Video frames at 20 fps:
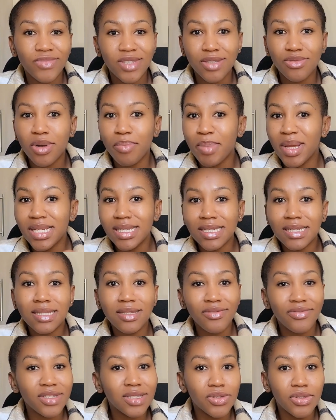
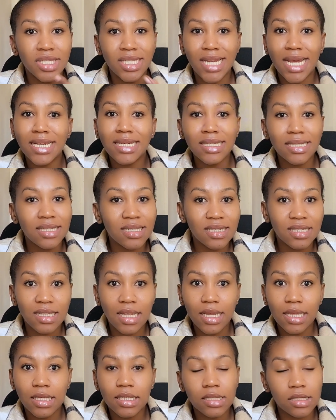repetitive, it's redundant, it's
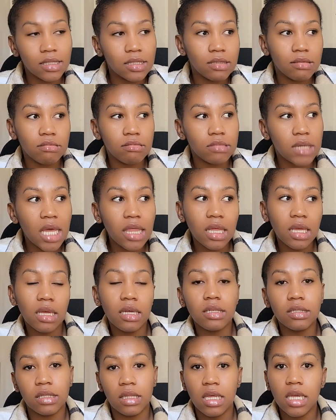like there's nothing
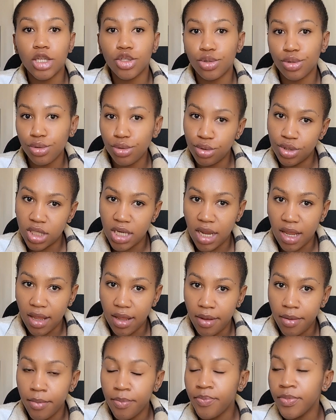else there to share.
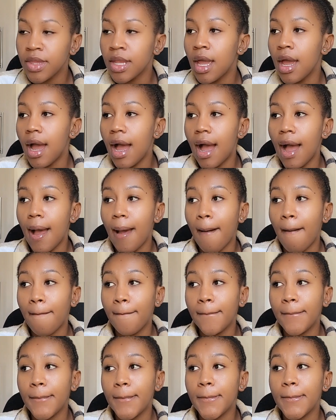
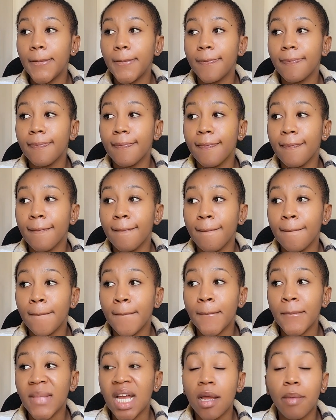
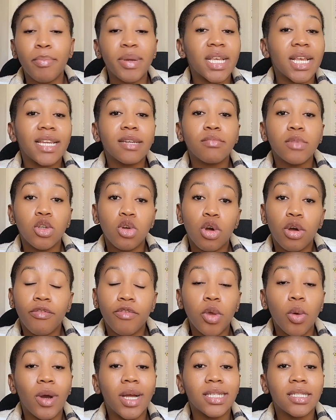But let me know
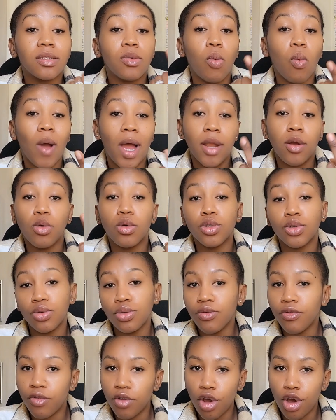if you want 1 or
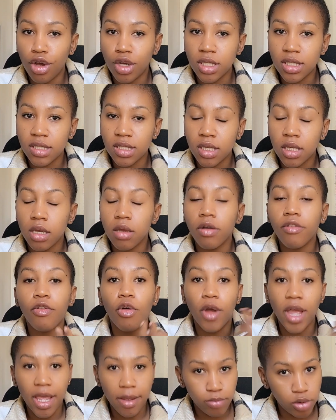2 vlogs
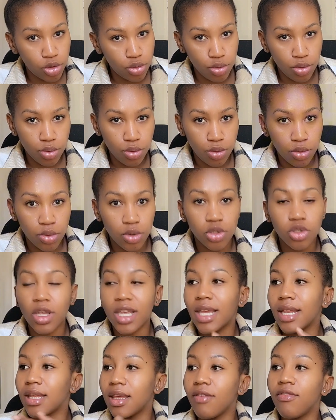for M2, so I
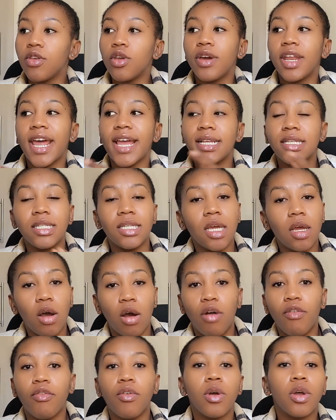can give you an idea
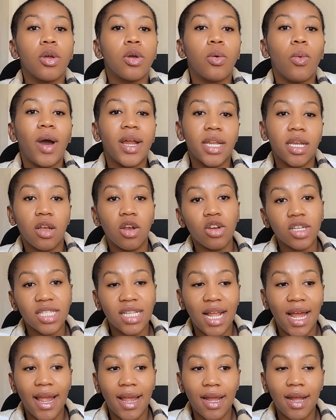of what it looks
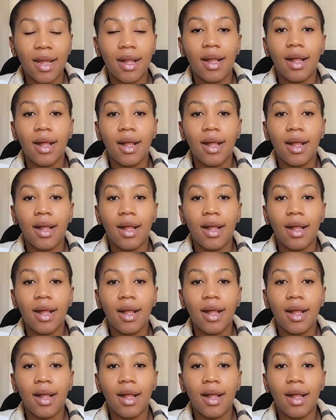like